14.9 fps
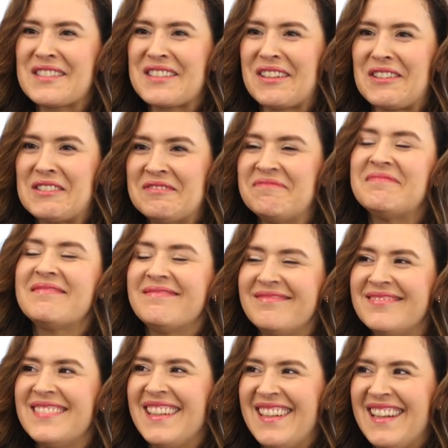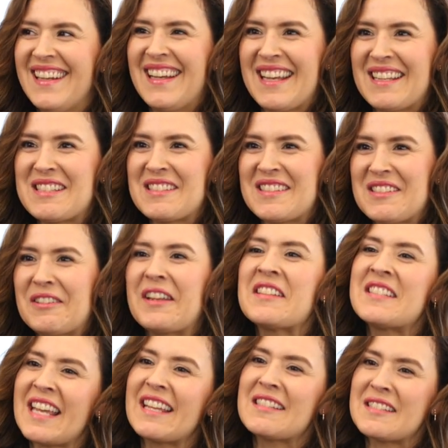So it's, you
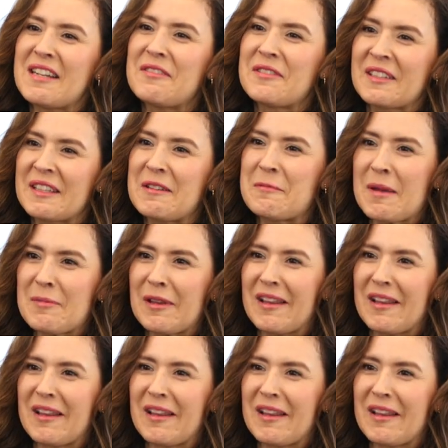can say it's definitely in my